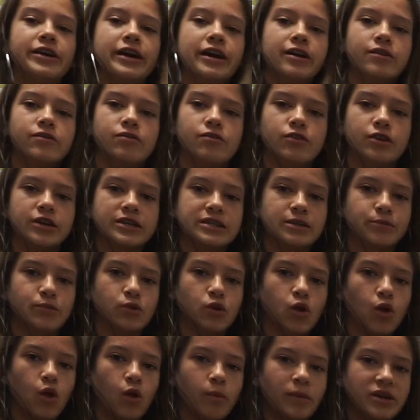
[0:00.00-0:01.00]
I have, for
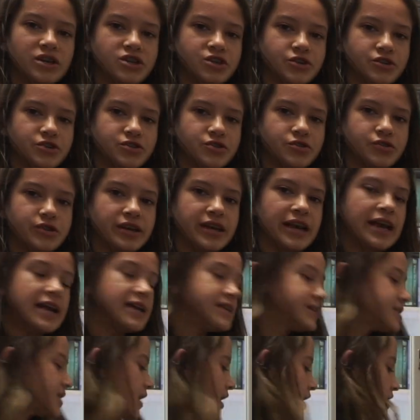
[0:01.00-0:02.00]
example, all my shirts
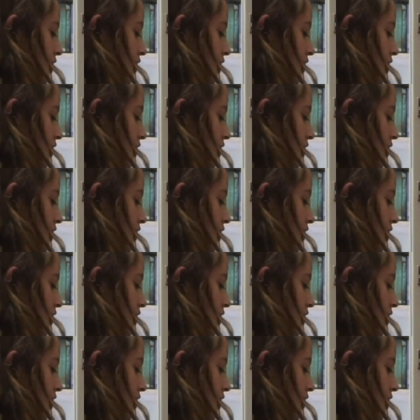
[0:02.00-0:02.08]
organized.